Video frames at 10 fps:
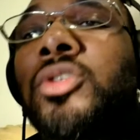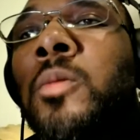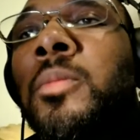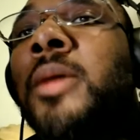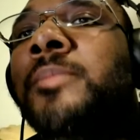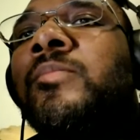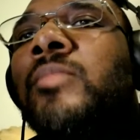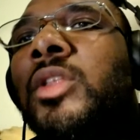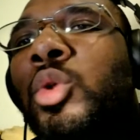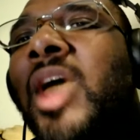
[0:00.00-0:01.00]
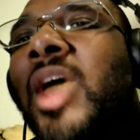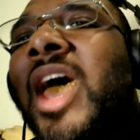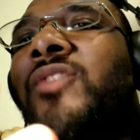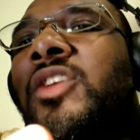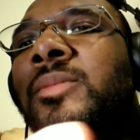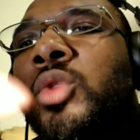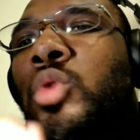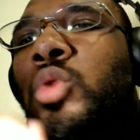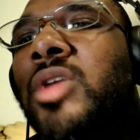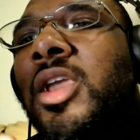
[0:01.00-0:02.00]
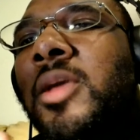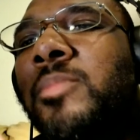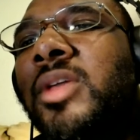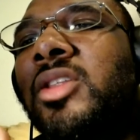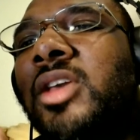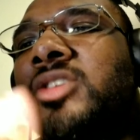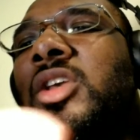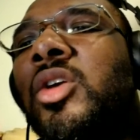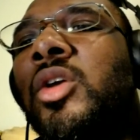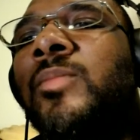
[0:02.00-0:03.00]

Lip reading: but you can't play the say